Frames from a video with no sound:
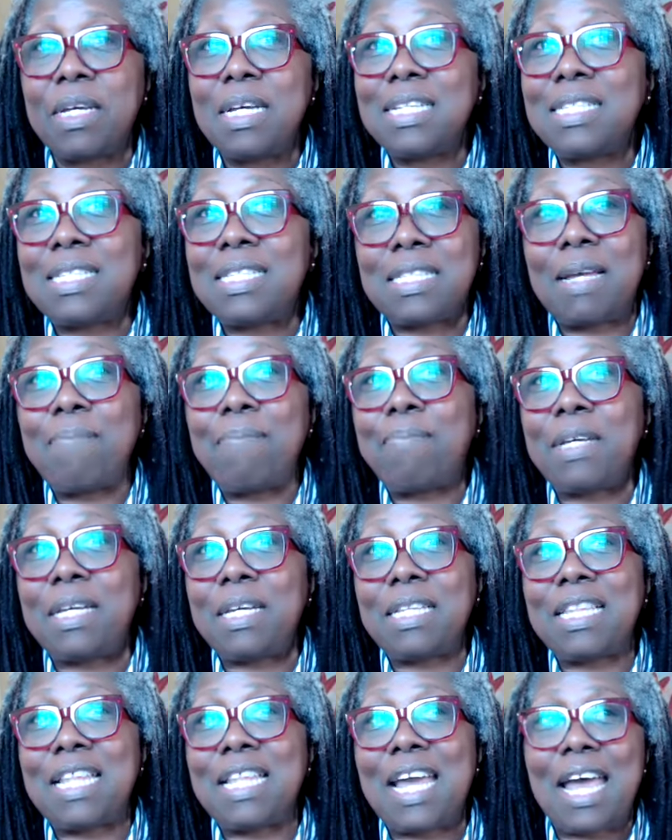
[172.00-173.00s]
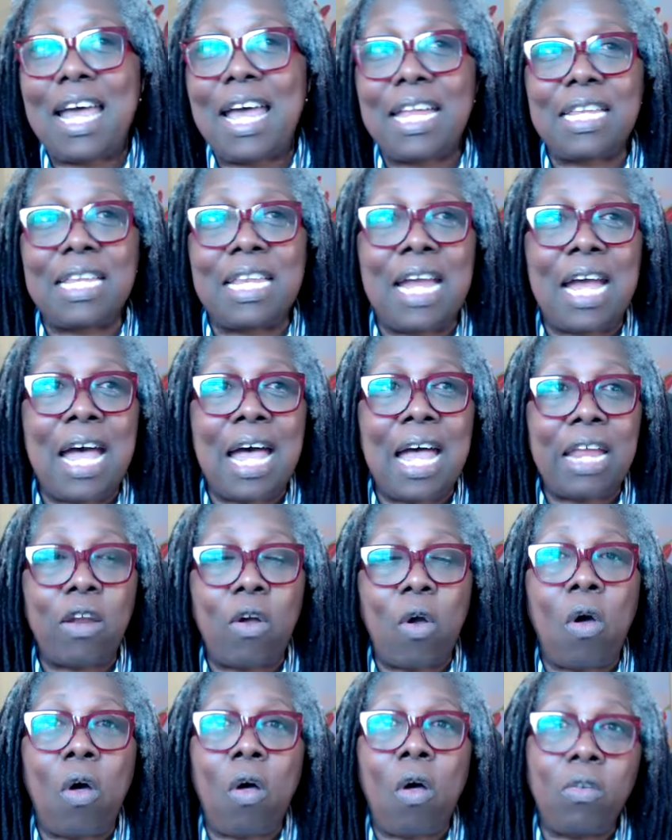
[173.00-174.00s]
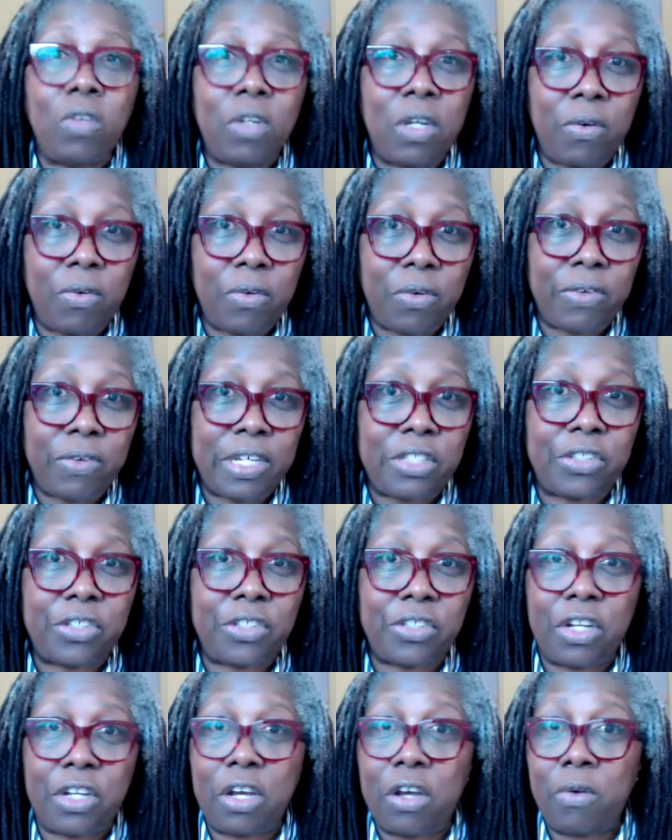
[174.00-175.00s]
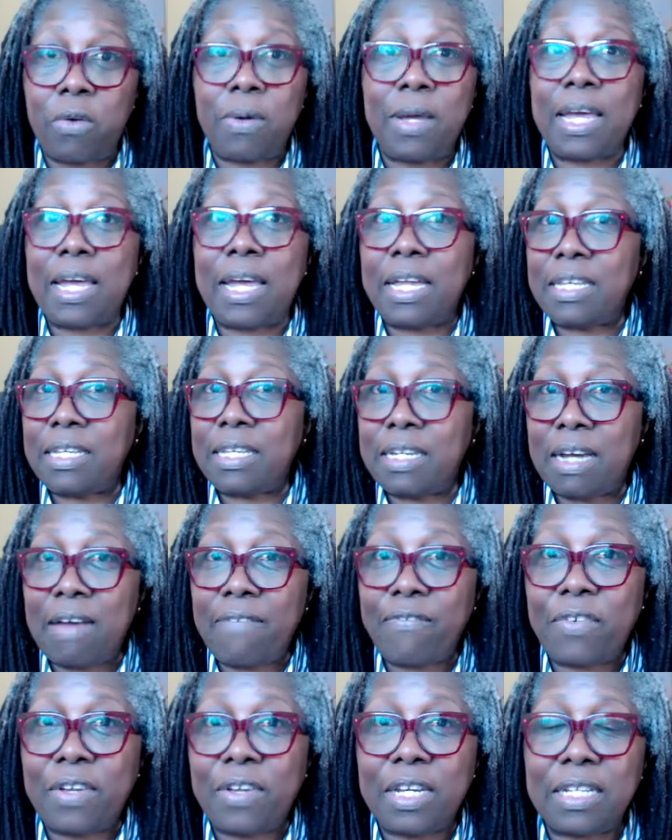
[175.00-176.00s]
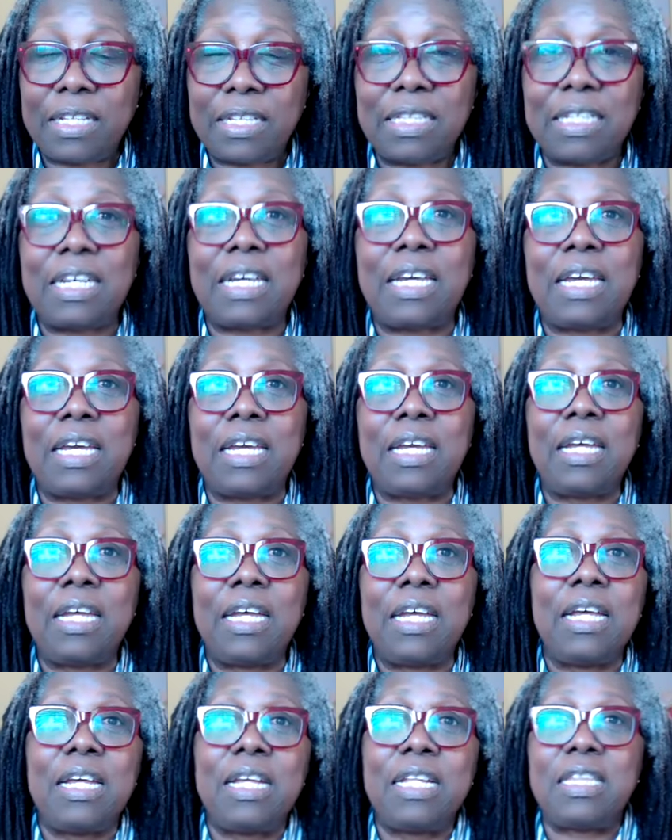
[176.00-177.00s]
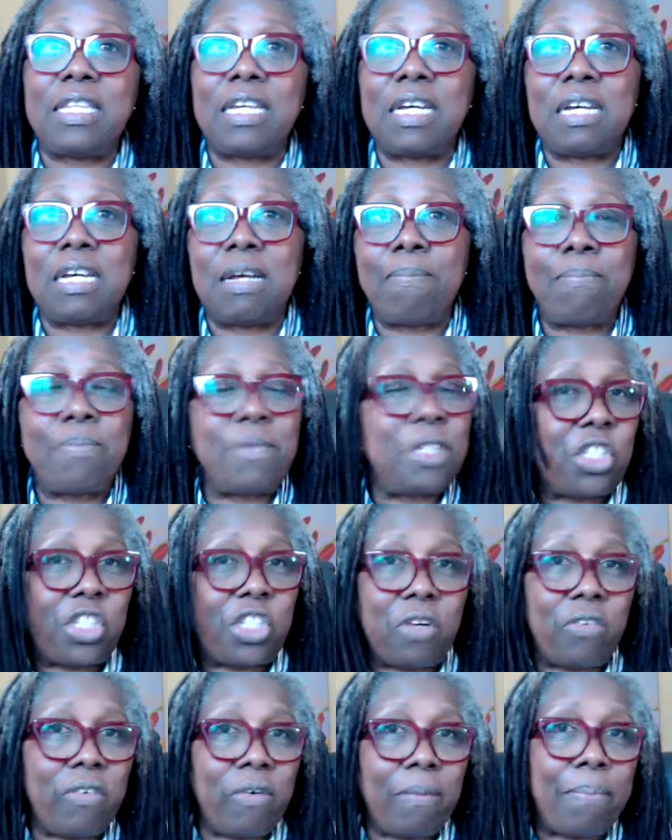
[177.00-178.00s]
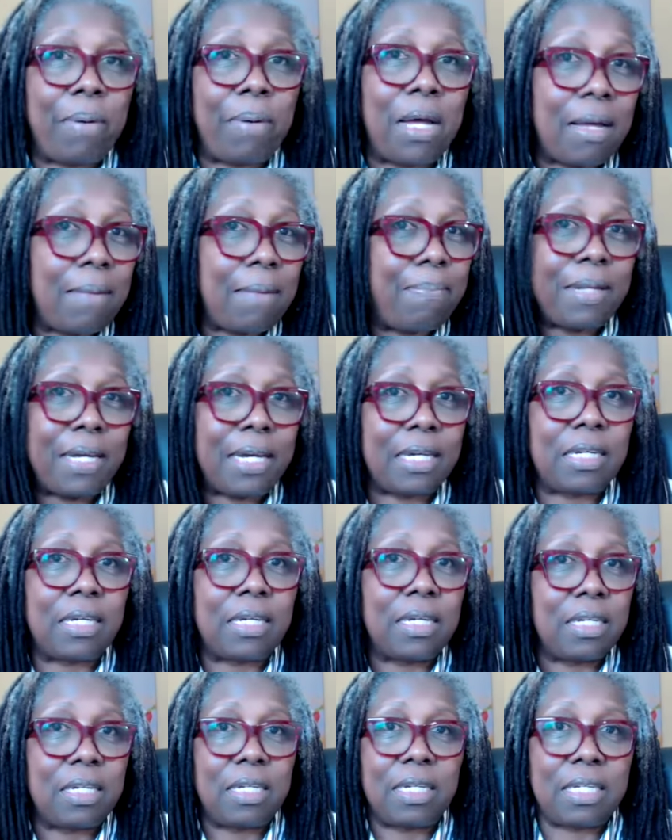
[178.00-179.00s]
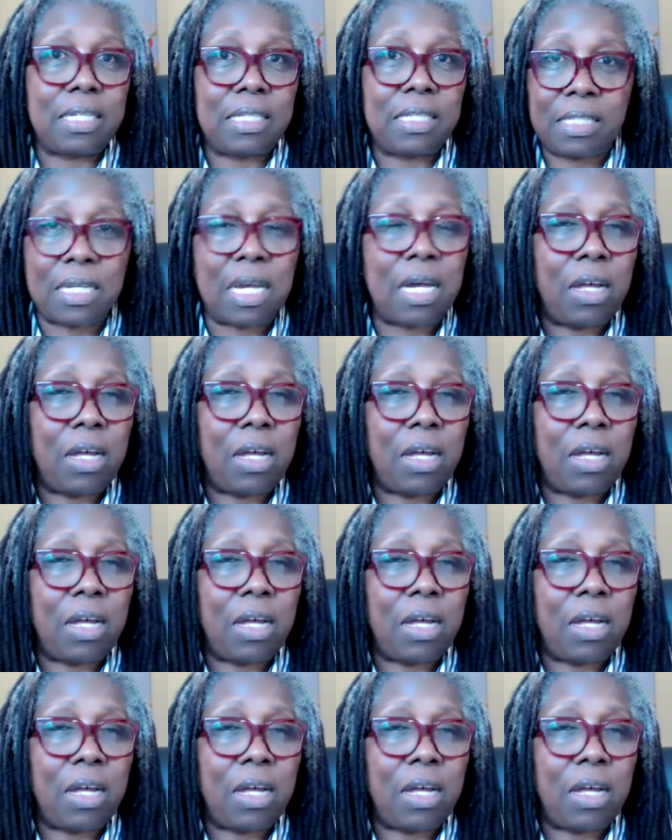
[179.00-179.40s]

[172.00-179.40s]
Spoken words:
Something that not all notaries know, and definitely the general public is